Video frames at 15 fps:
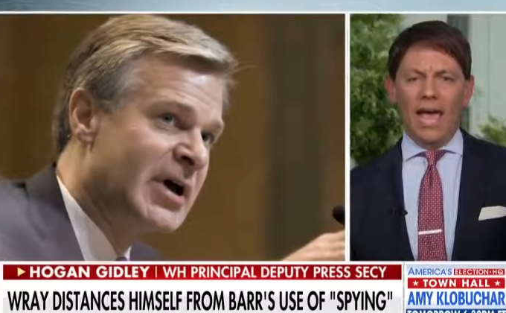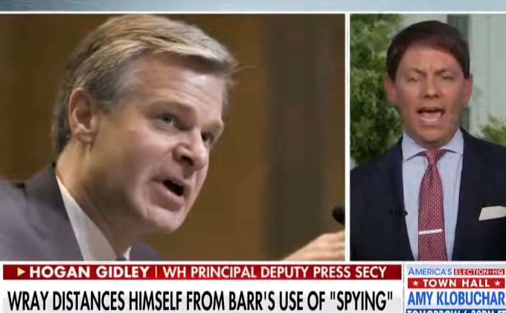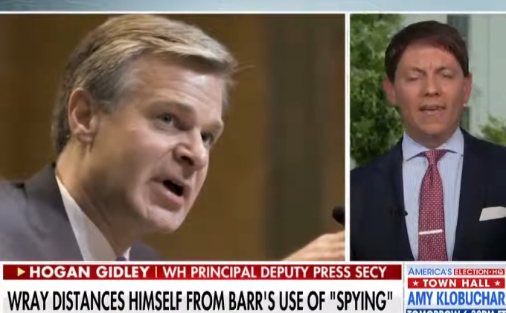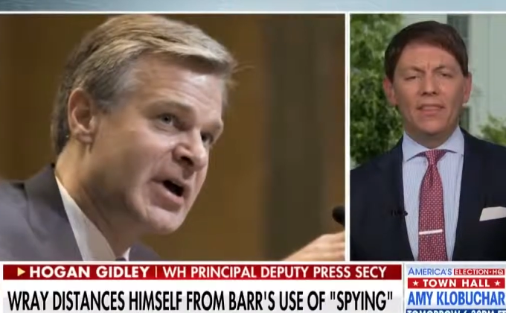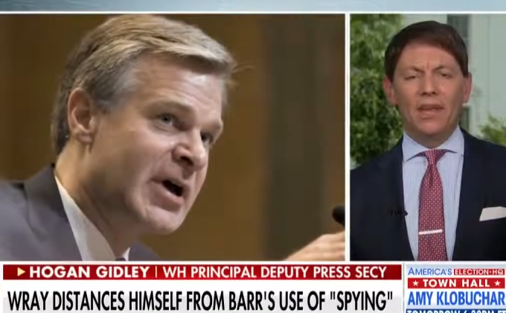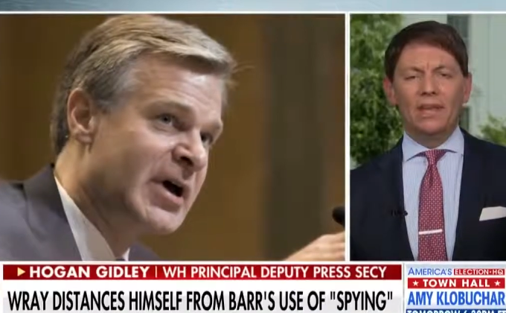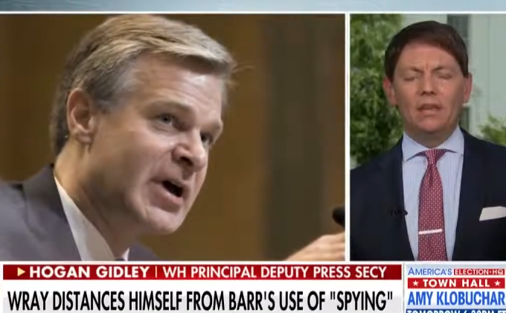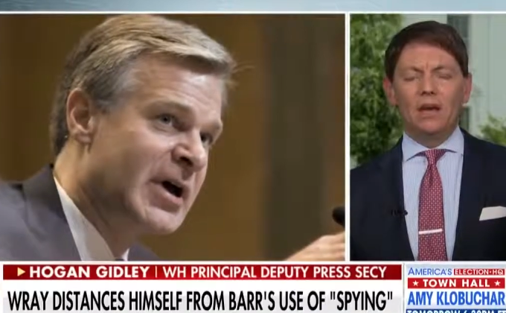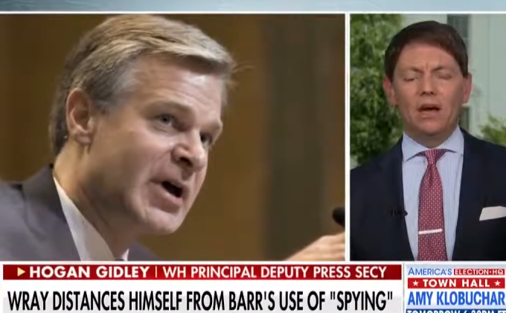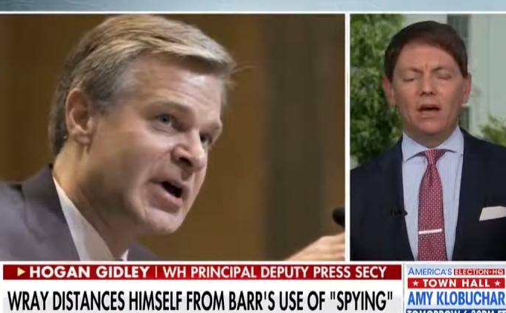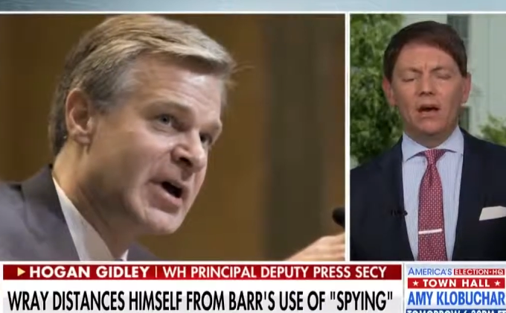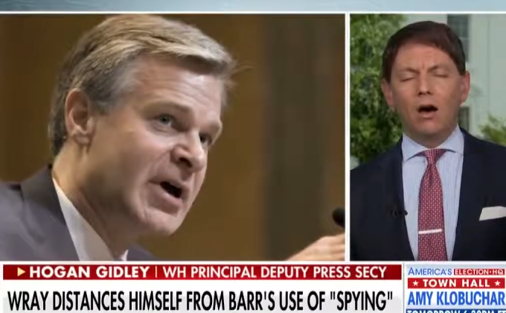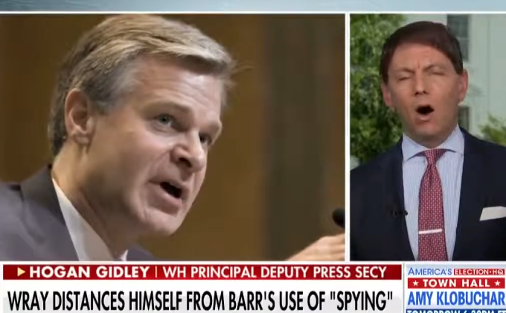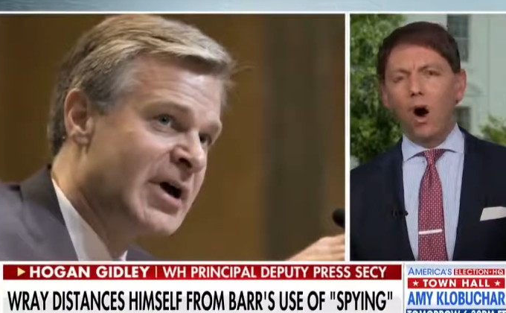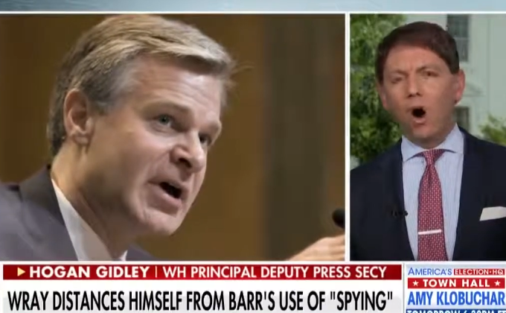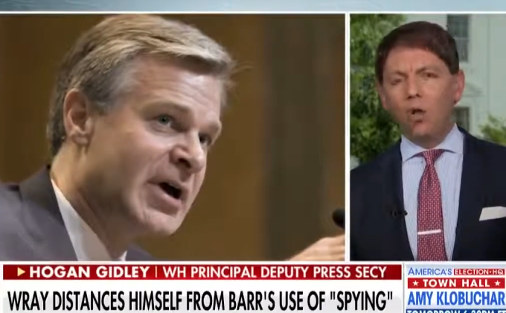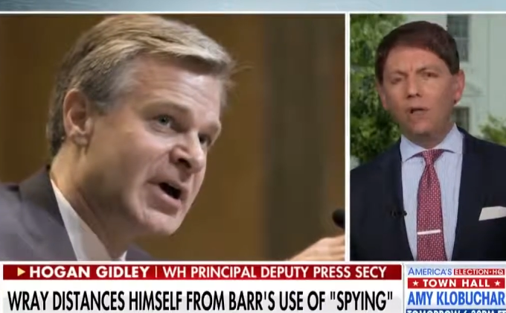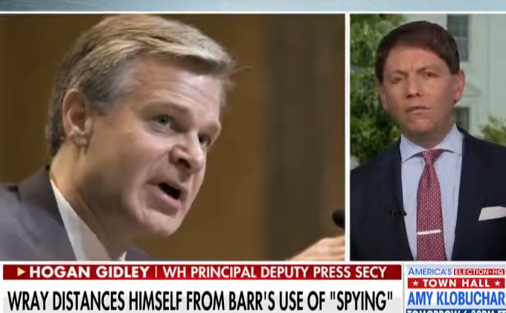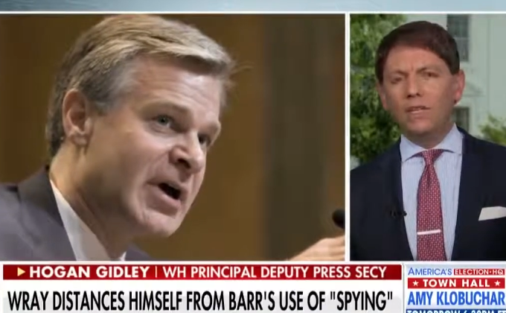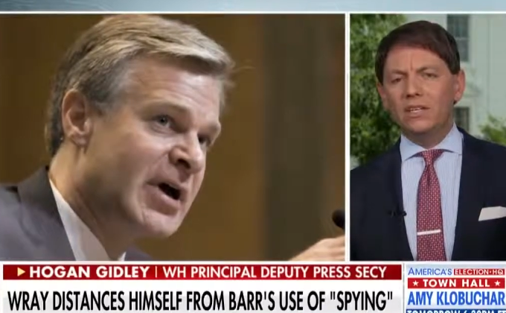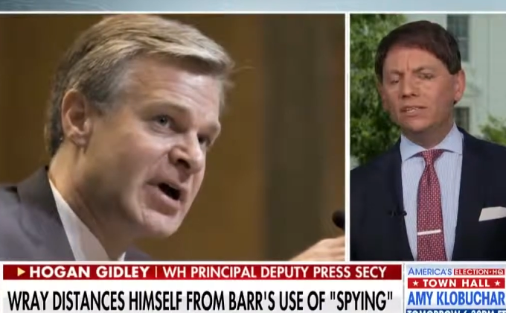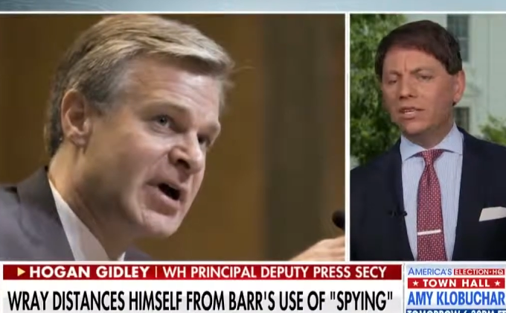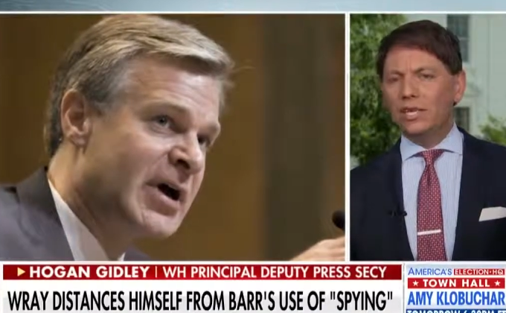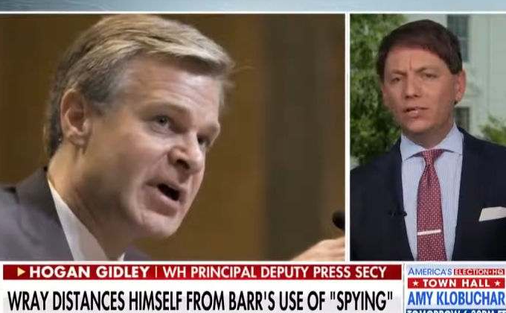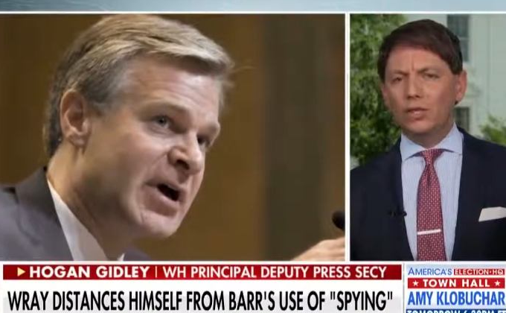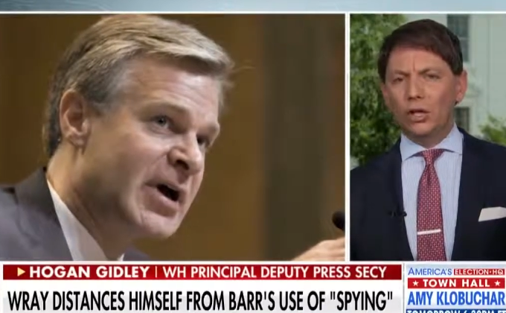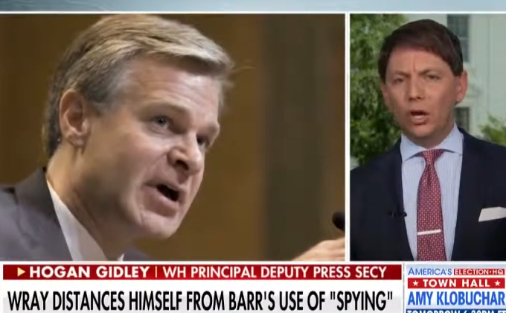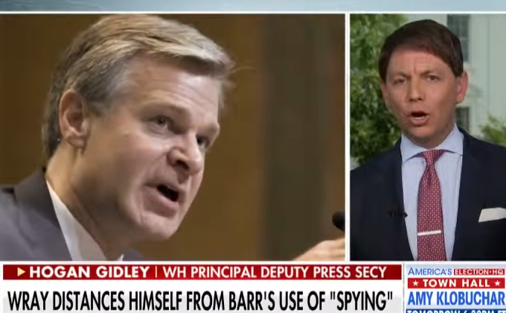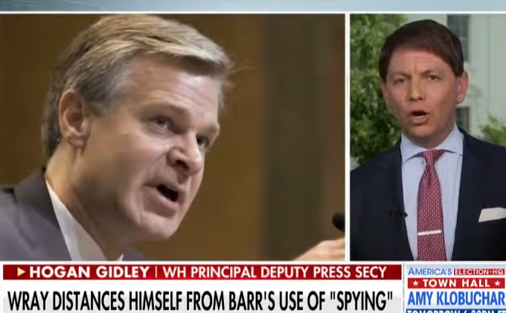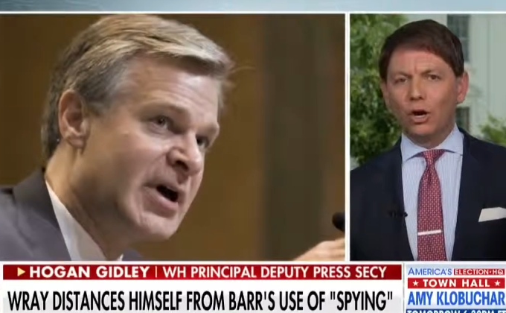Speaker 1: and that uh, all of these things
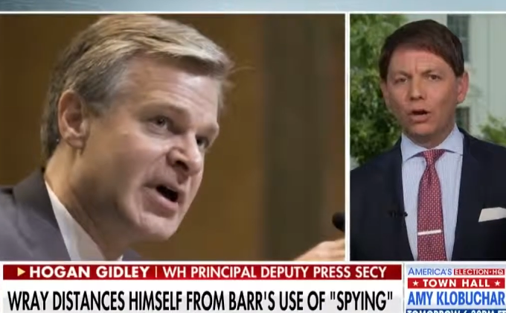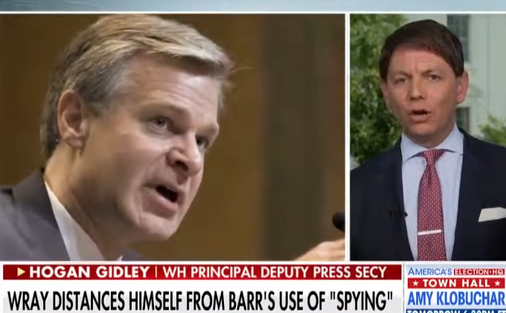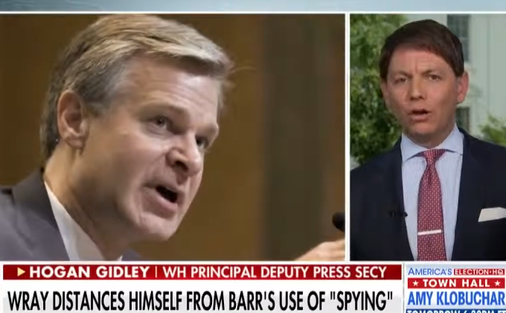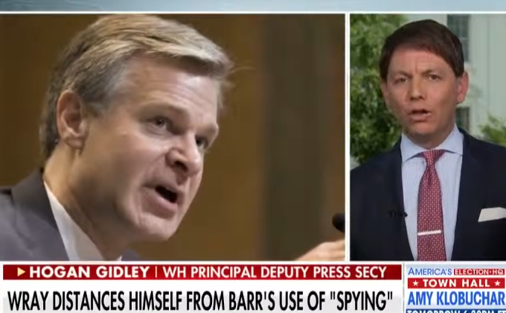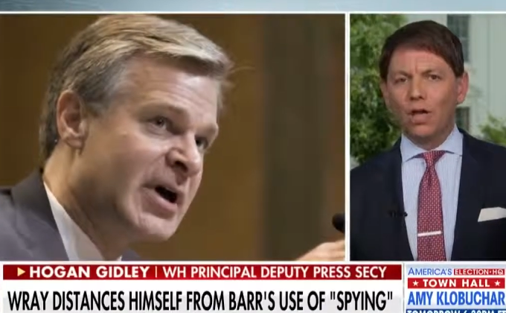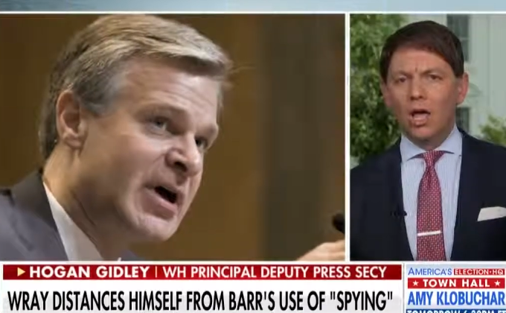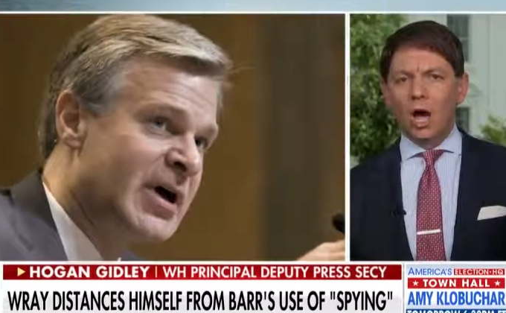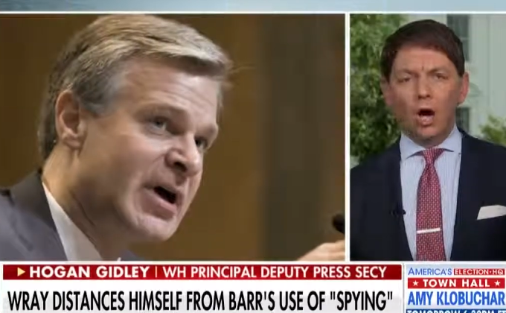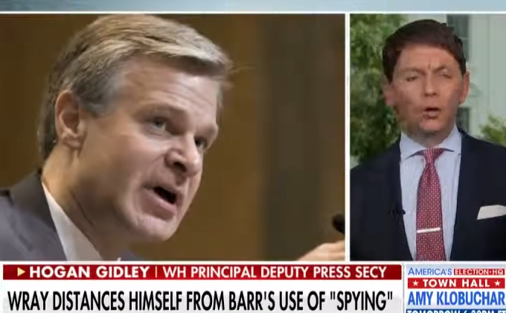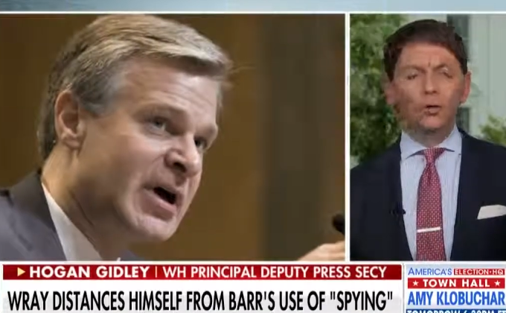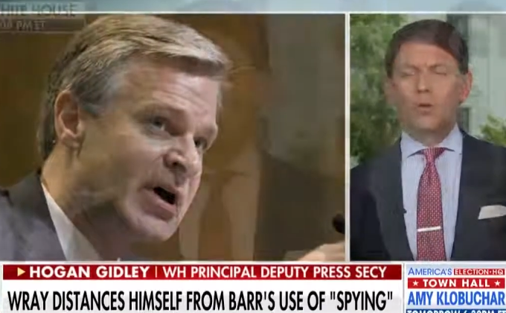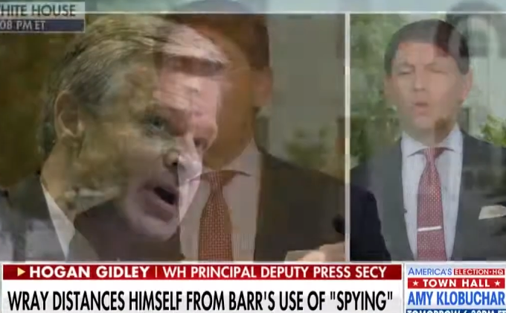occurred under